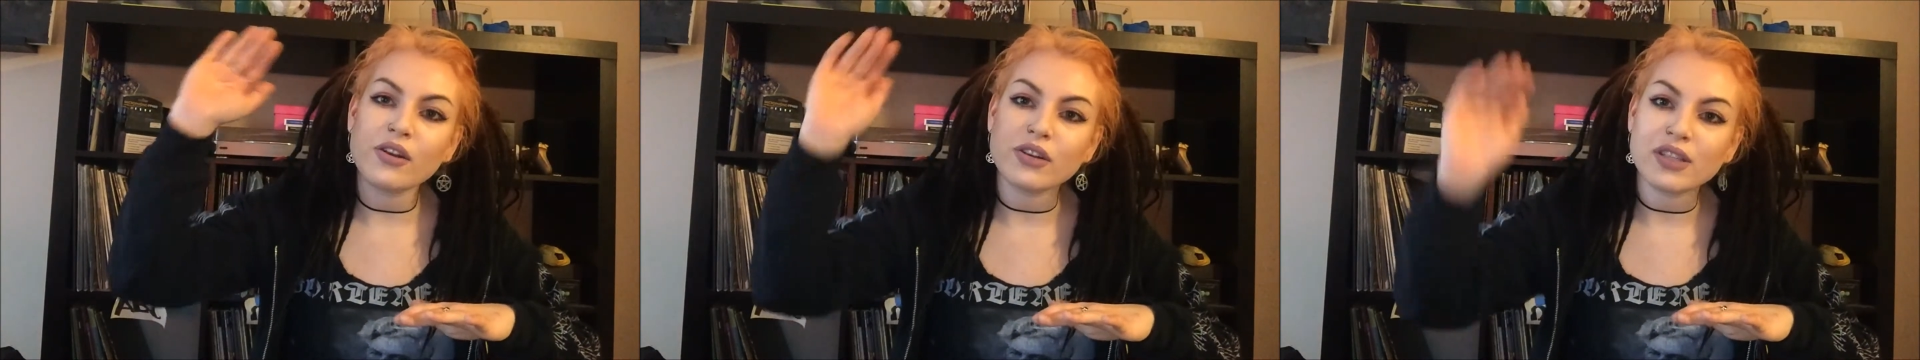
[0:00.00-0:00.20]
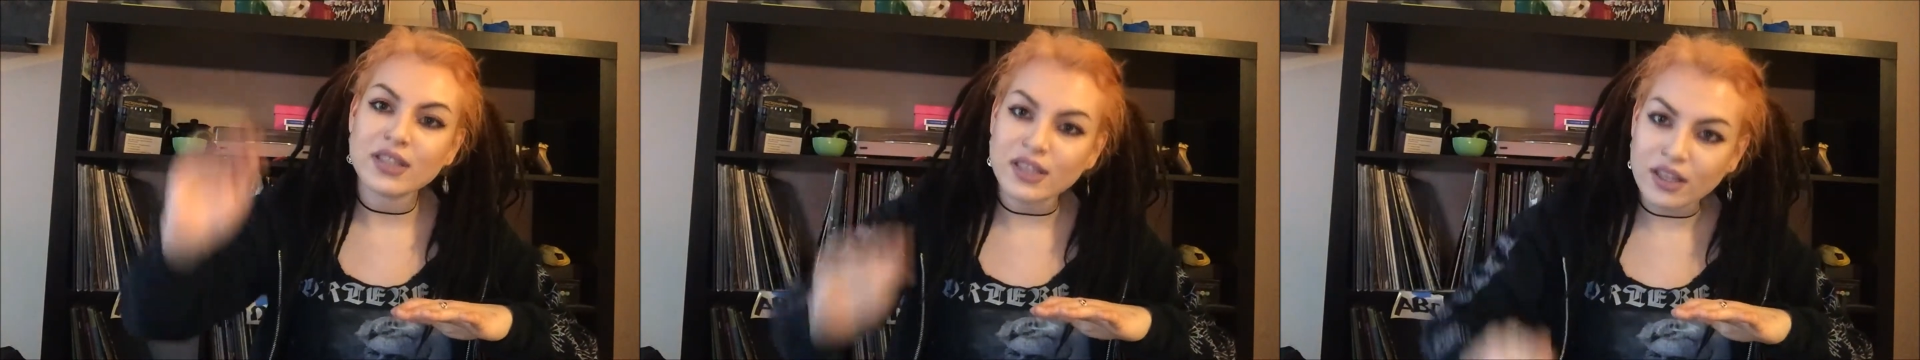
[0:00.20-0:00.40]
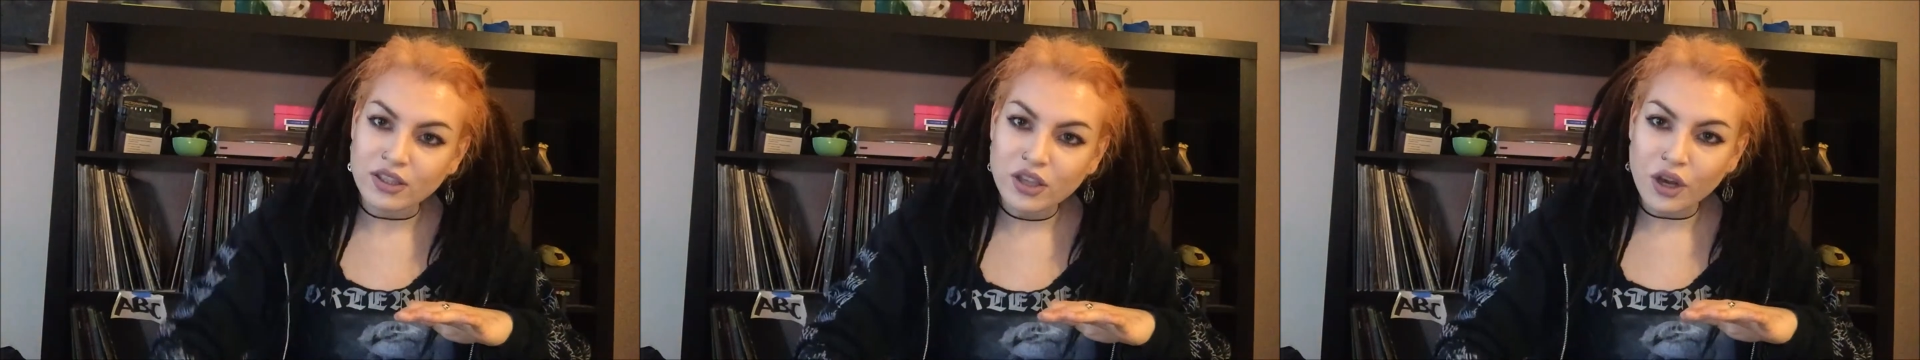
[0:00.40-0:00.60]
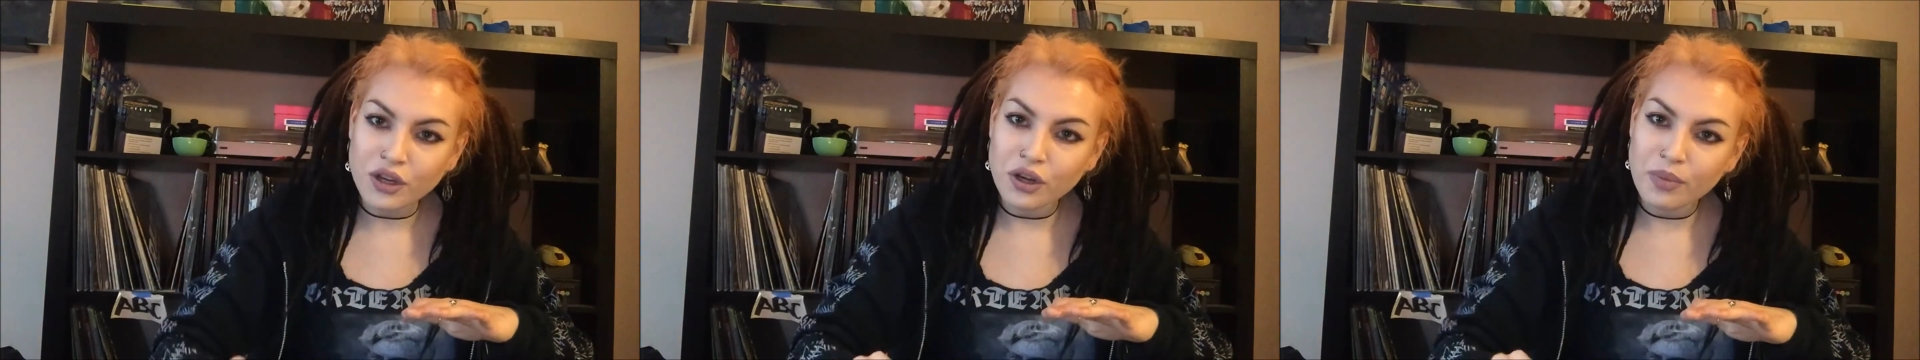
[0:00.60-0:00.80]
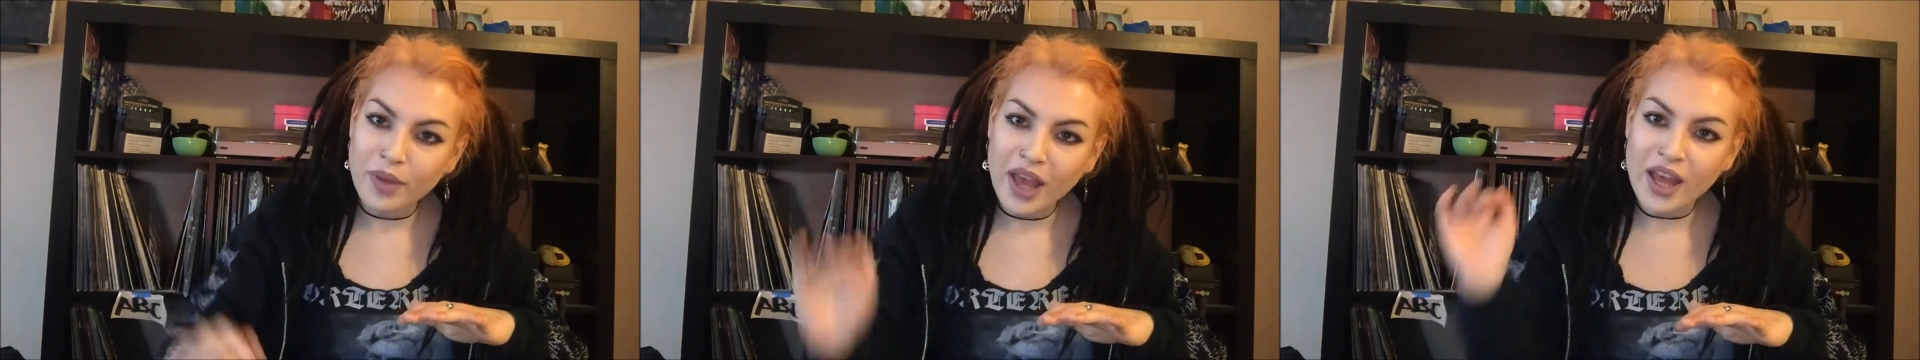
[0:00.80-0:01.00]
or sits on
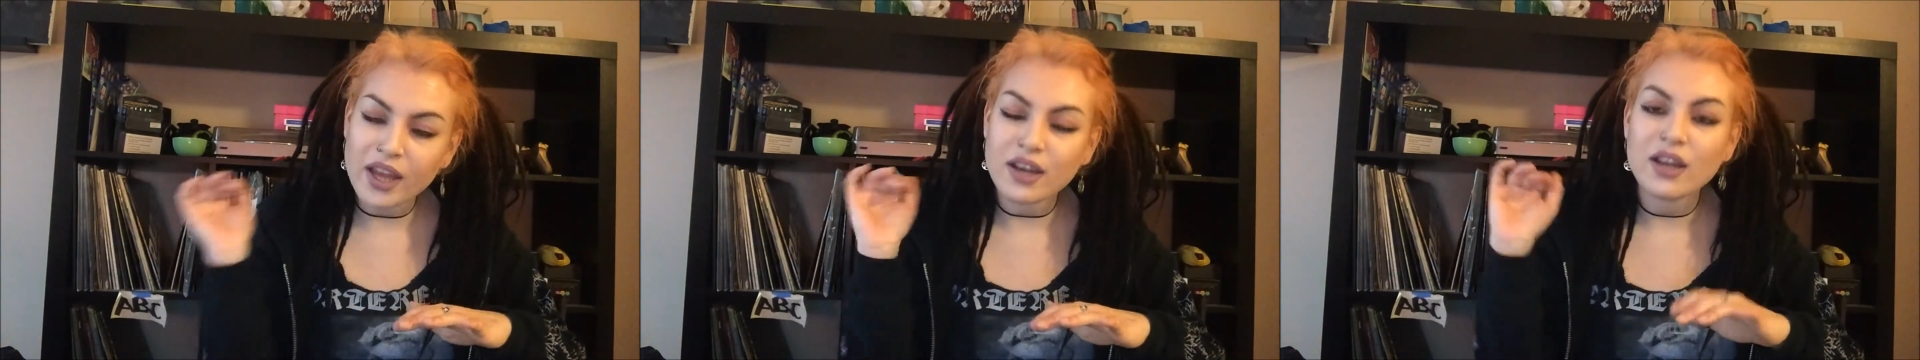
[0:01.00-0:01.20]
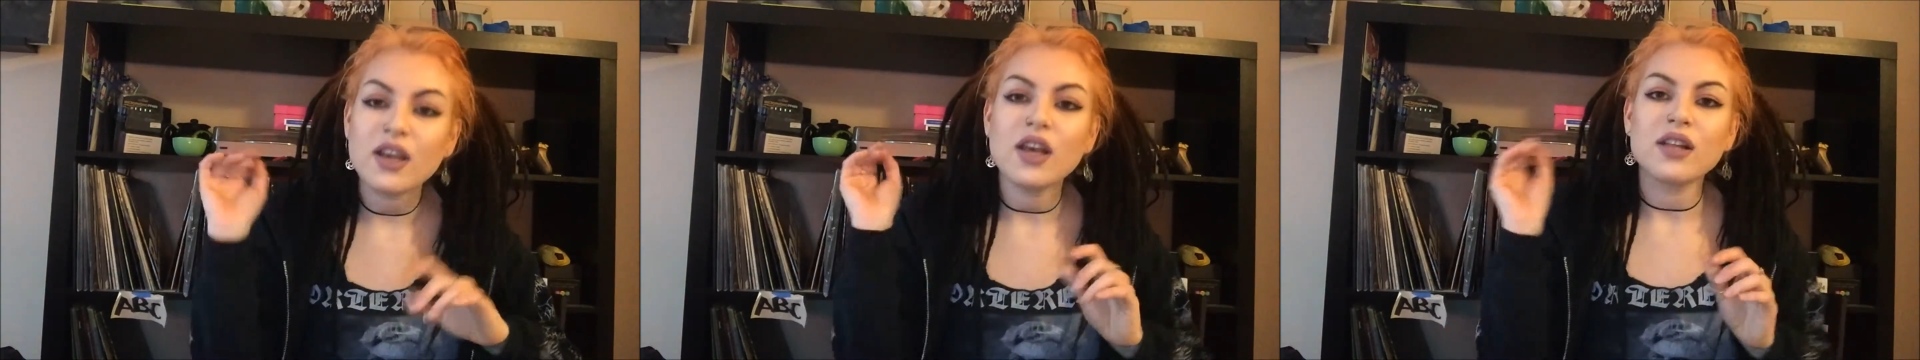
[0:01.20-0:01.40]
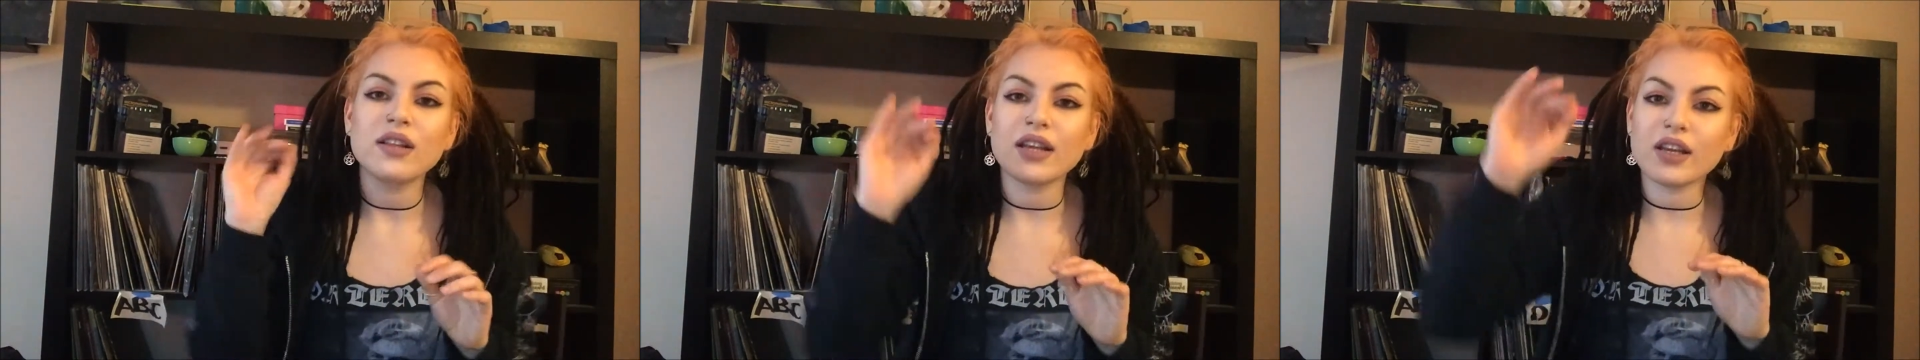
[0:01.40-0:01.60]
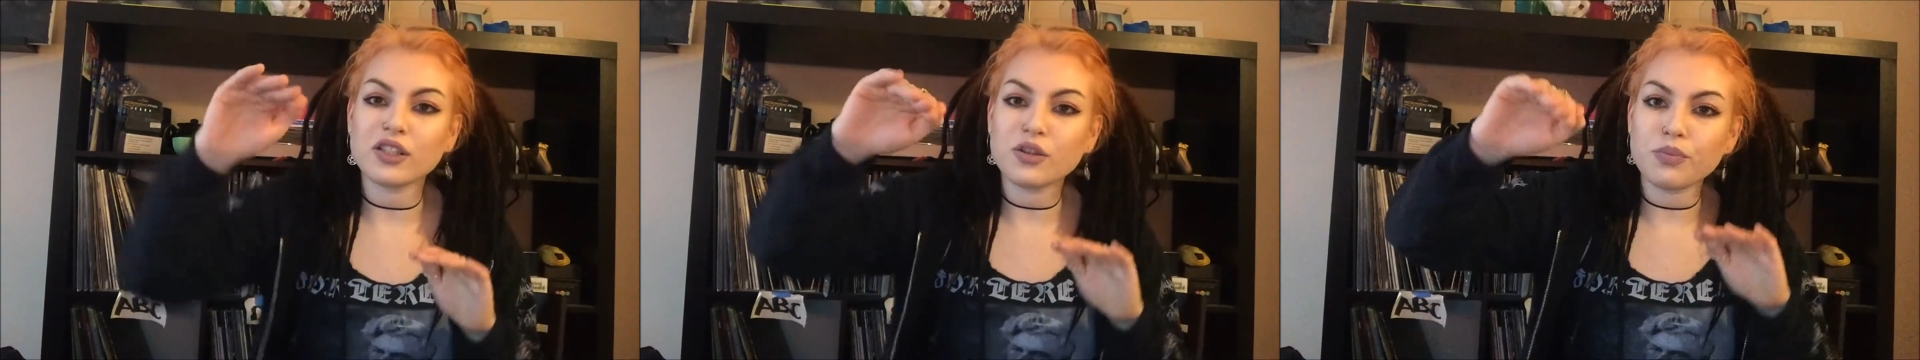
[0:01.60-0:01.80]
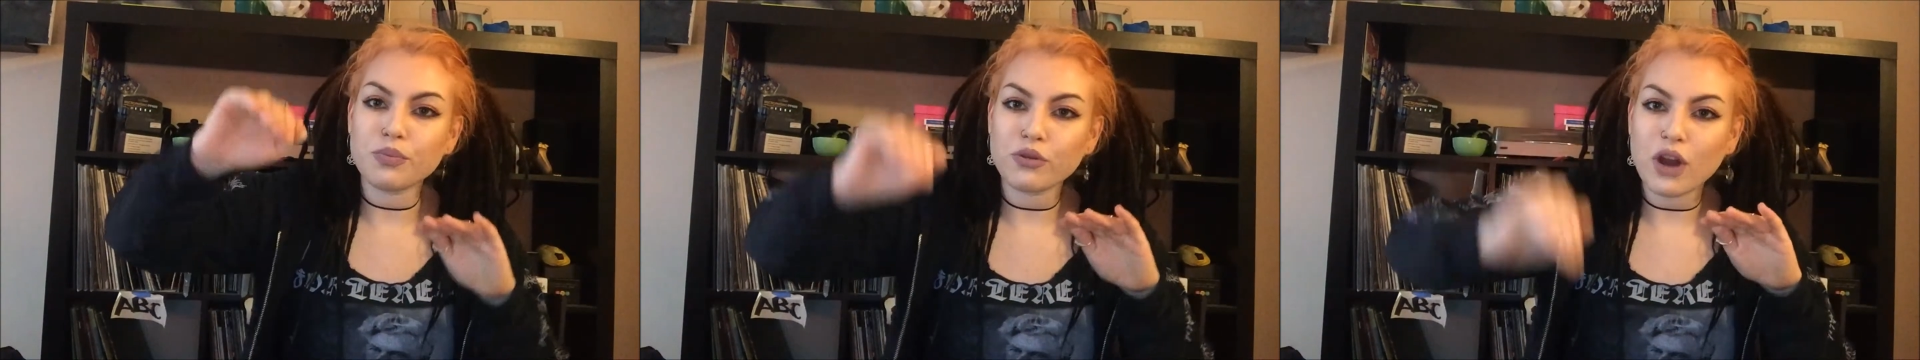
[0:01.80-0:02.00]
your bed, like a
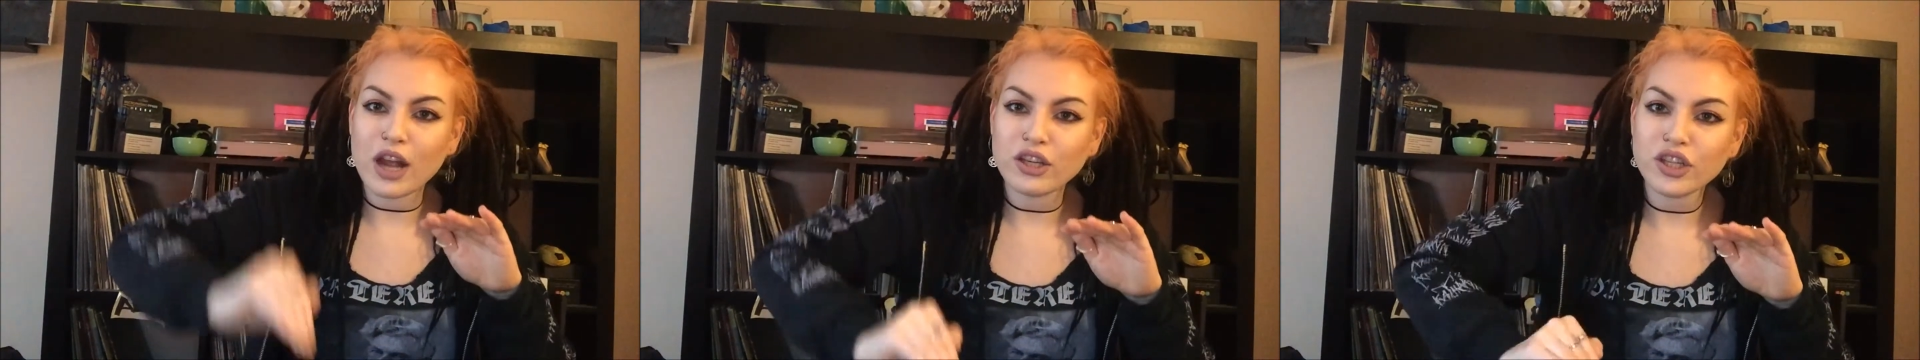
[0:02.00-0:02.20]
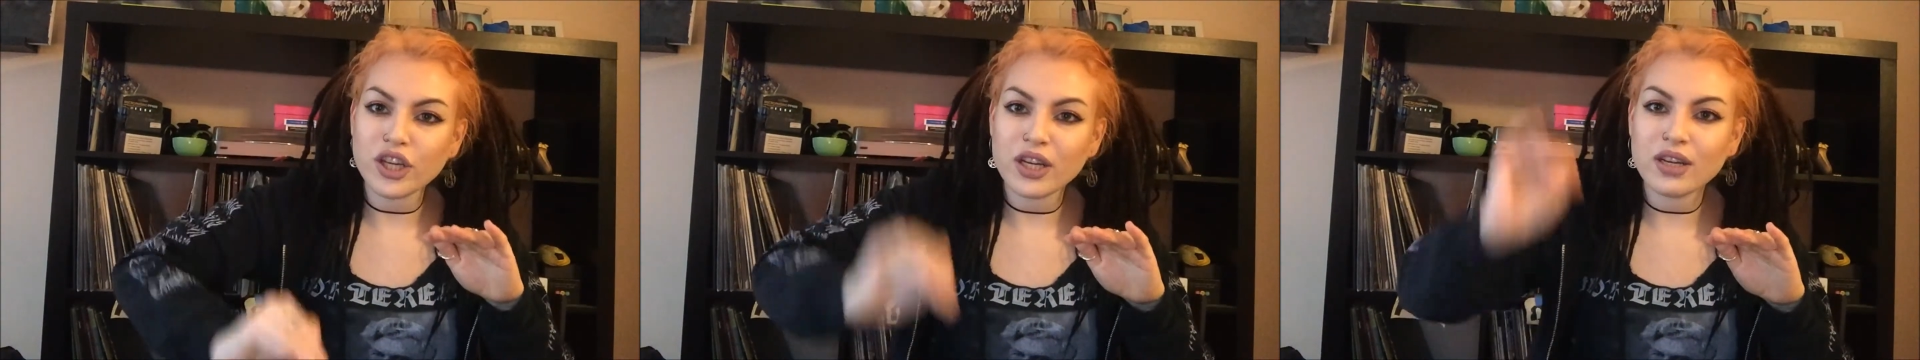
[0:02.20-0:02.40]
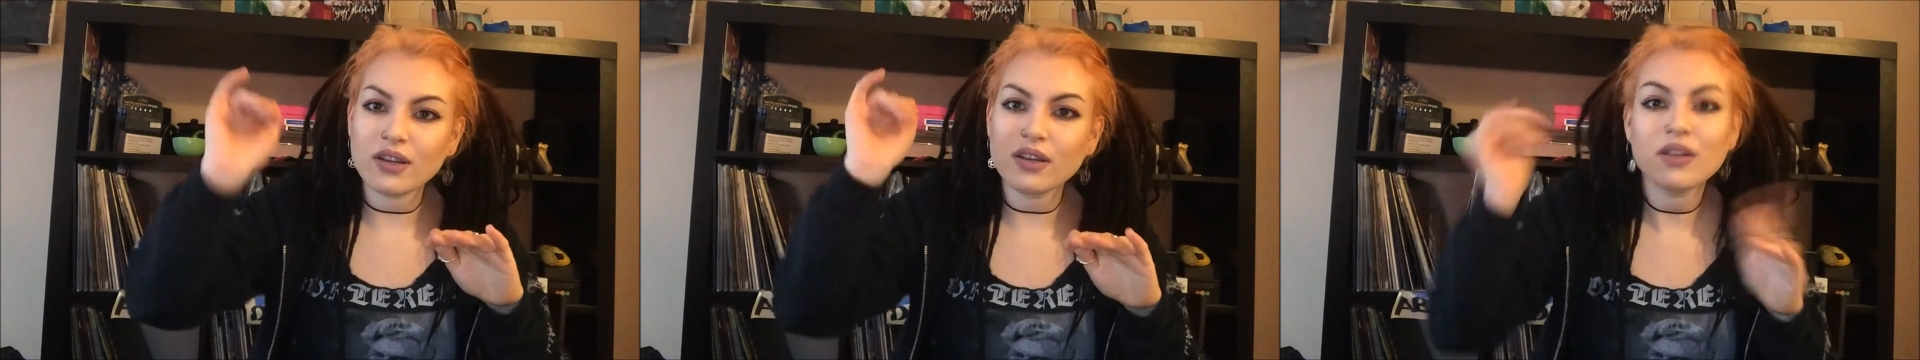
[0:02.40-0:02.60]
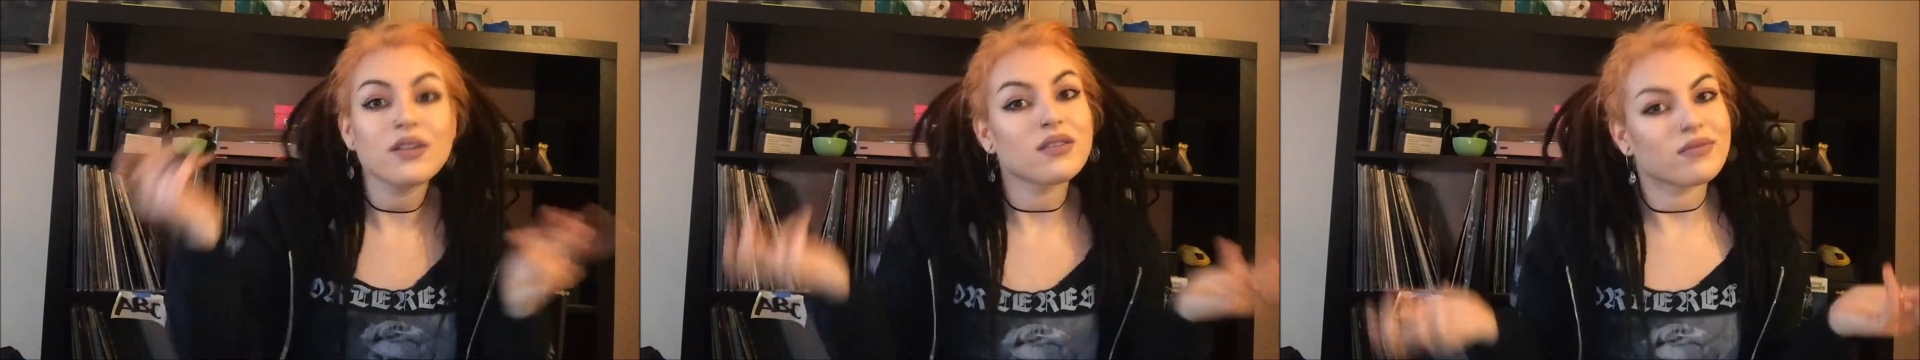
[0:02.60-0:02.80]
depression.